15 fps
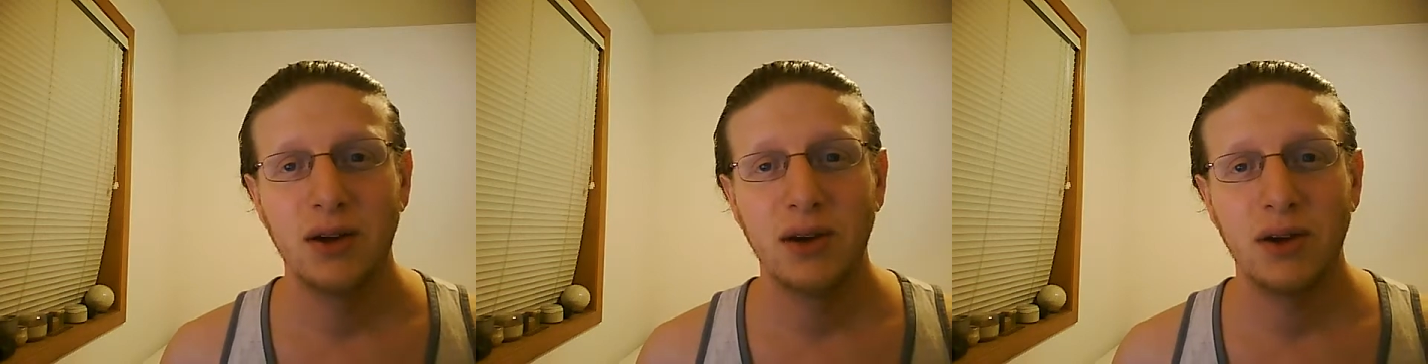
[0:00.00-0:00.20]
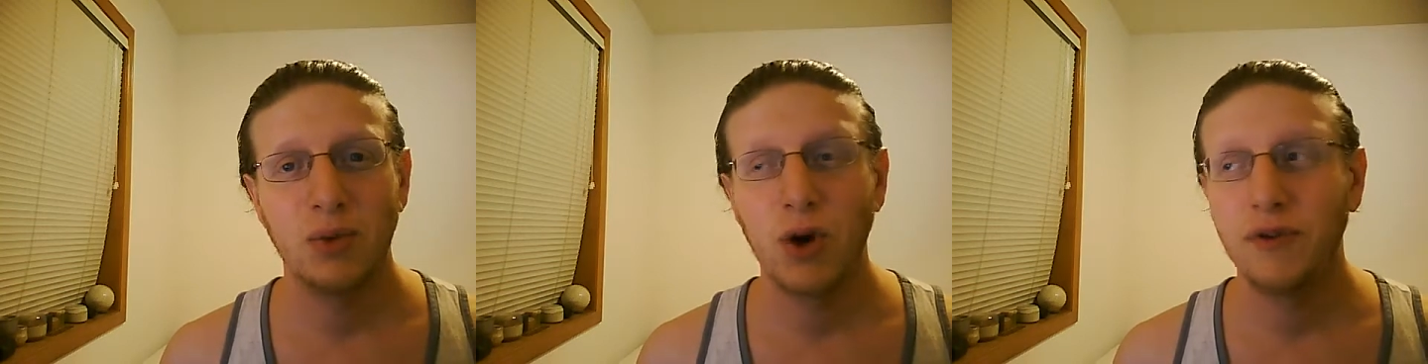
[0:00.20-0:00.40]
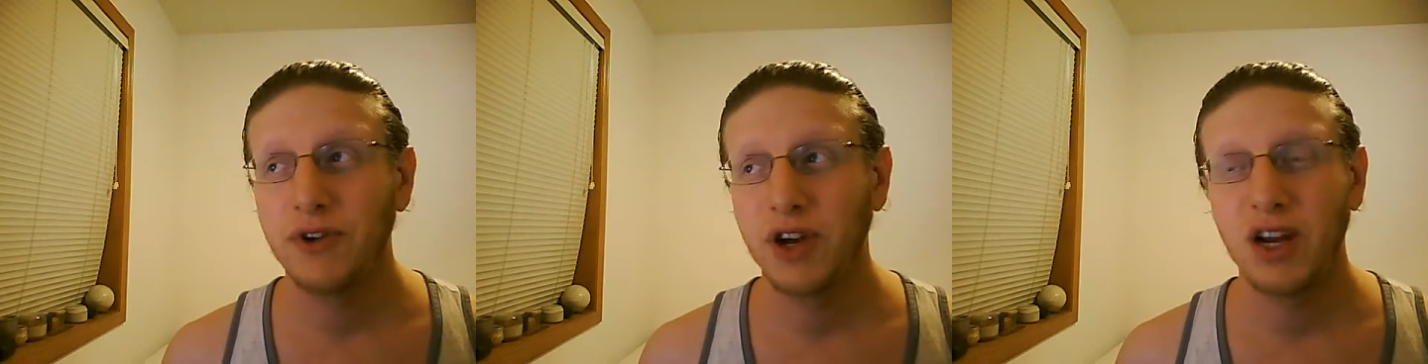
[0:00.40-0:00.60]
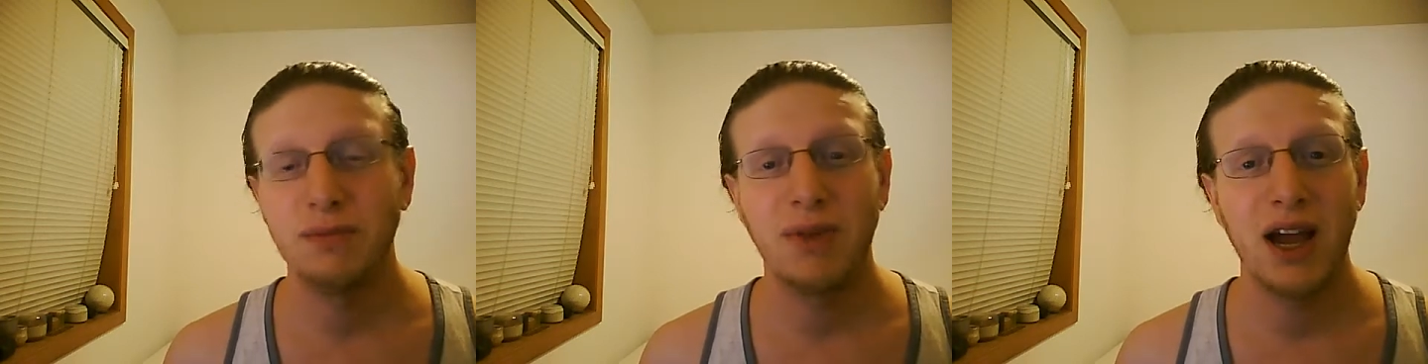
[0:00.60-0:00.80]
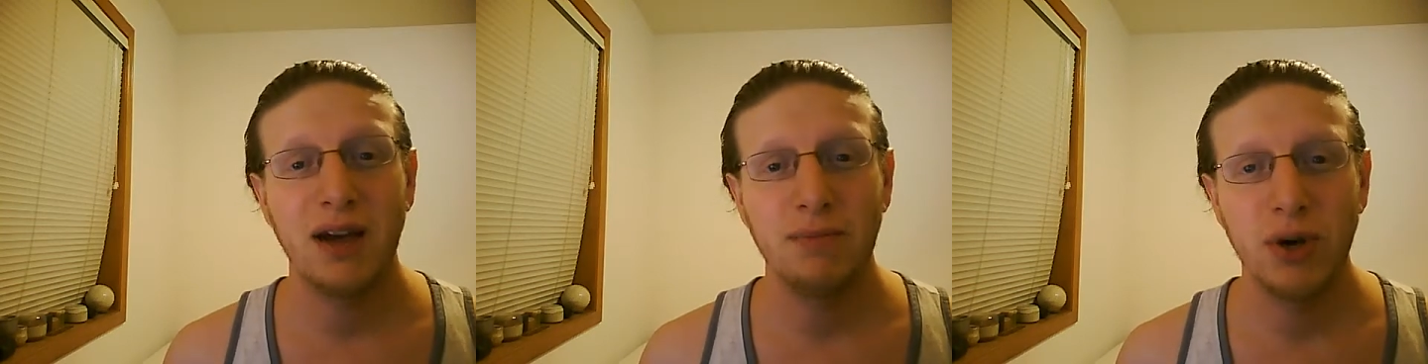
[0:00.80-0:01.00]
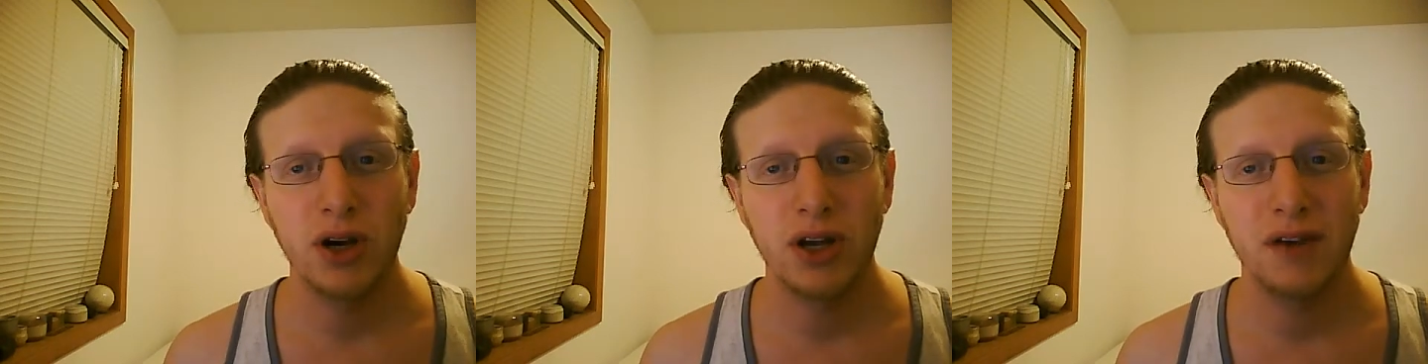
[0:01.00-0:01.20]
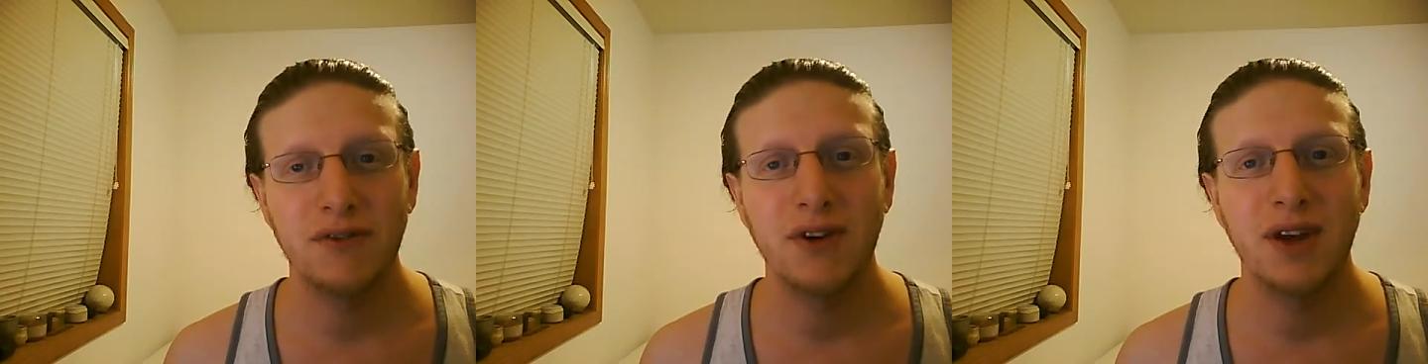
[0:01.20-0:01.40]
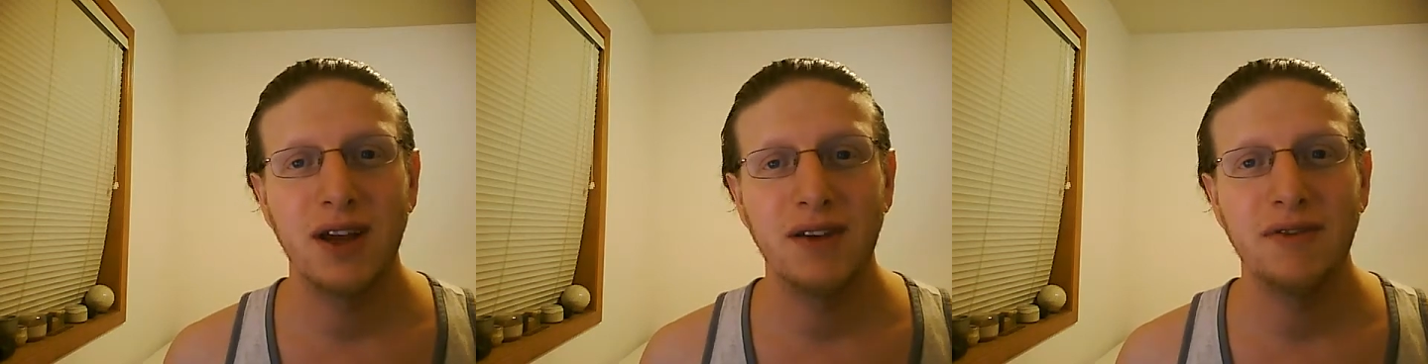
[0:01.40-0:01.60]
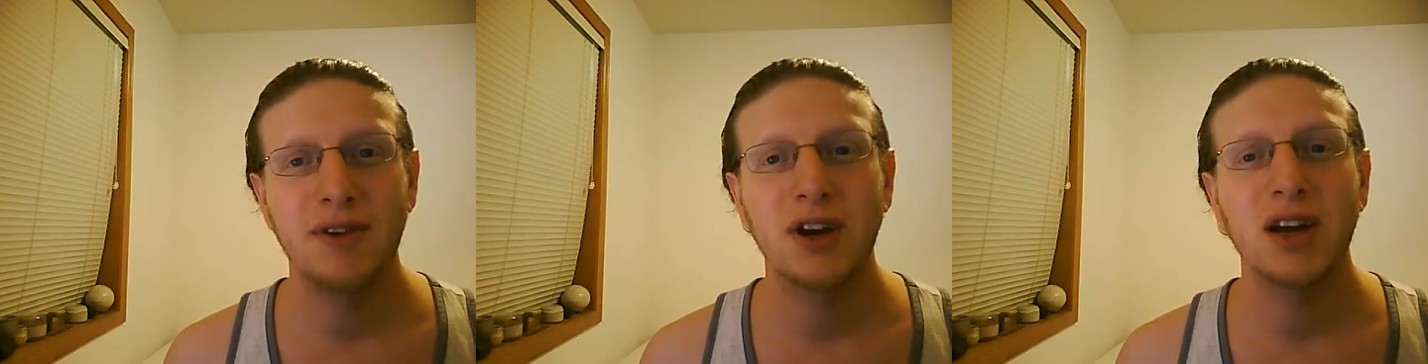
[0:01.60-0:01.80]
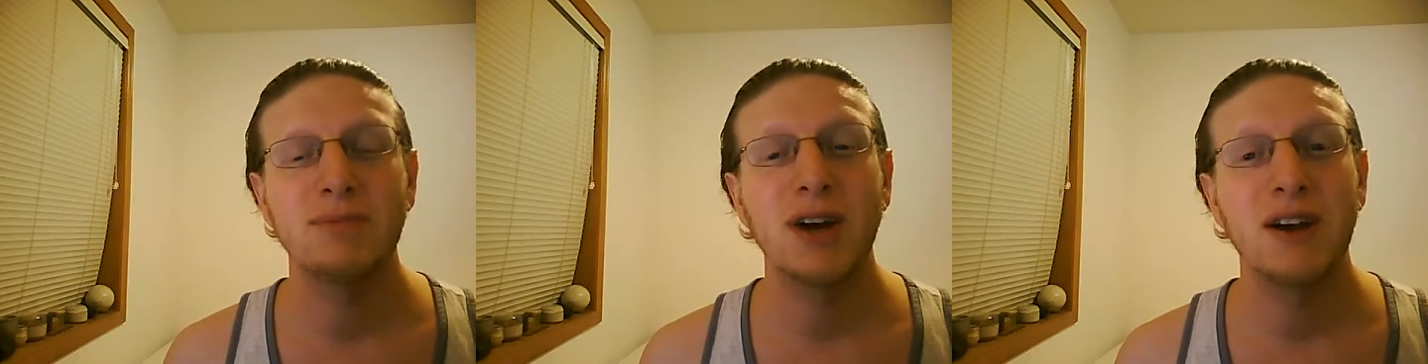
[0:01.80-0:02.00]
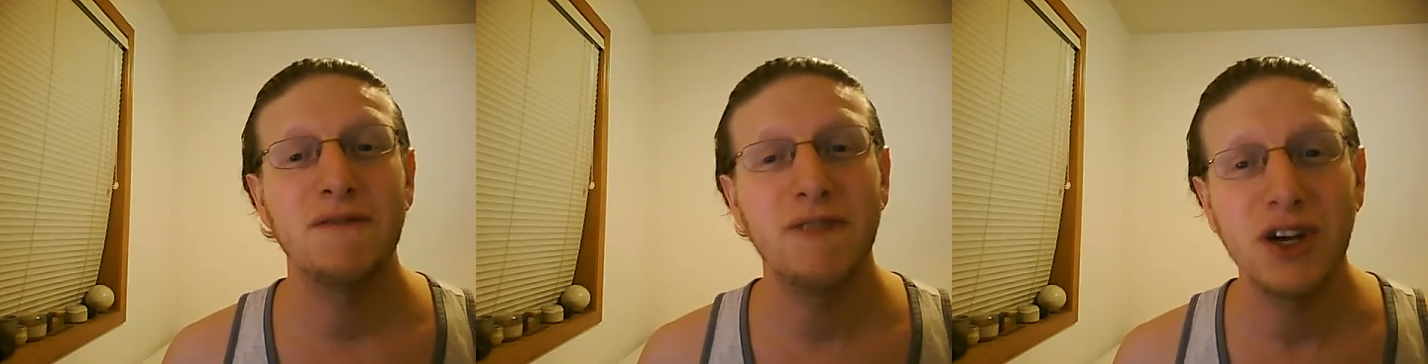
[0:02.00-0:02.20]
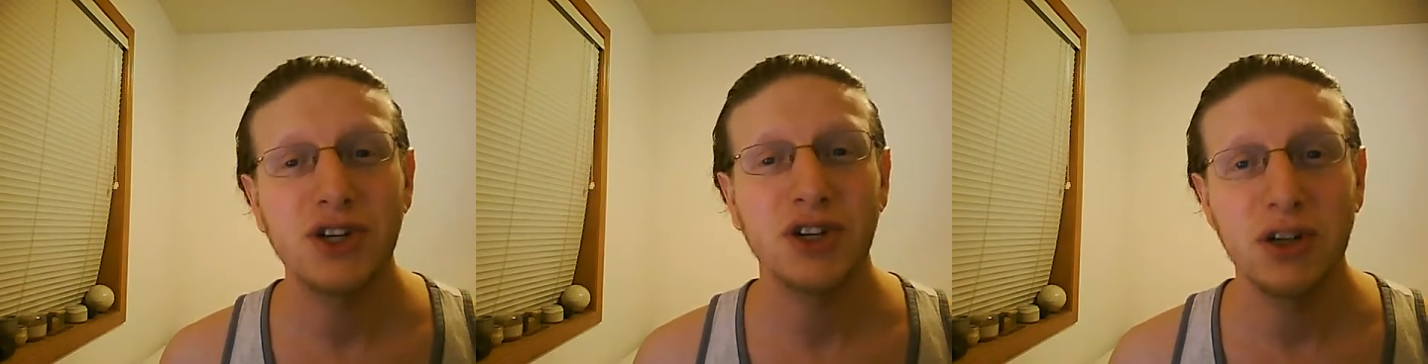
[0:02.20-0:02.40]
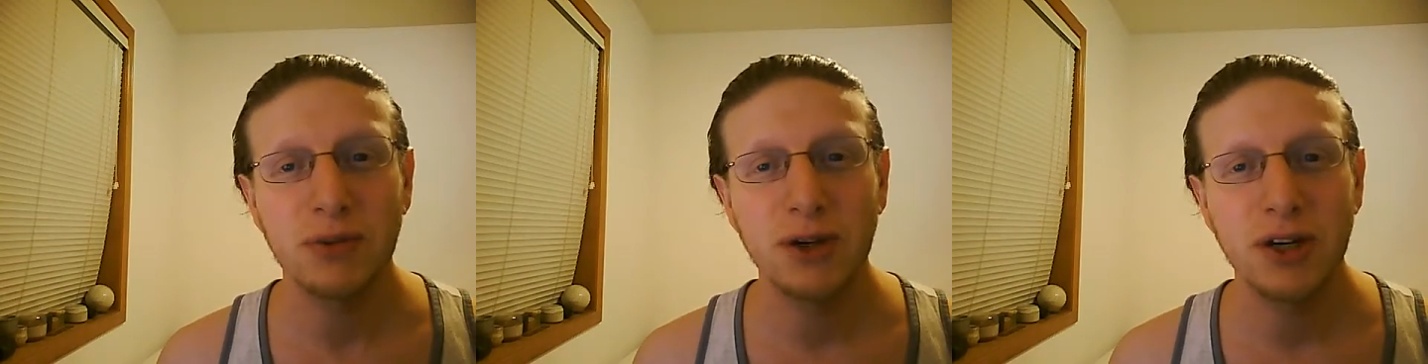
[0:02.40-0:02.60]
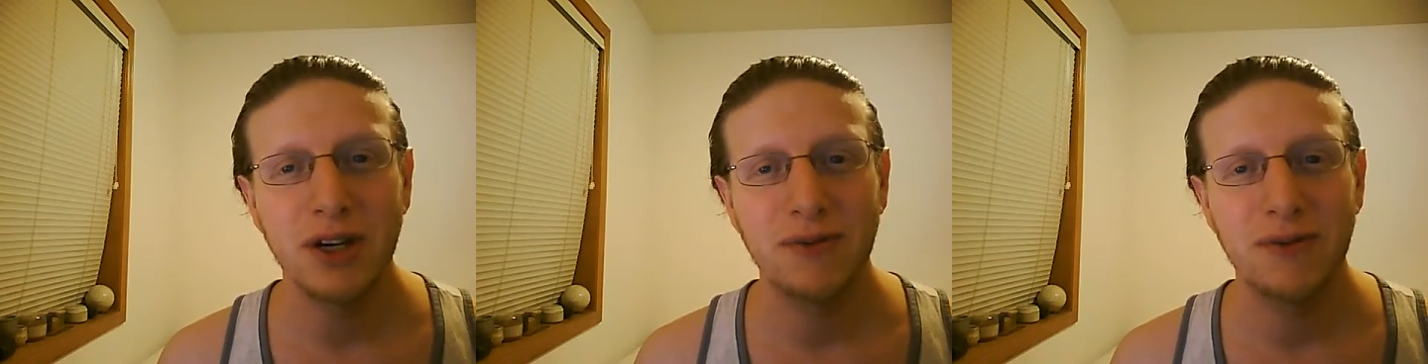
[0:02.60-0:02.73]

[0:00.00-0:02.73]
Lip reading: Well, if you're going to buy a book, if you're going to buy a fictional book,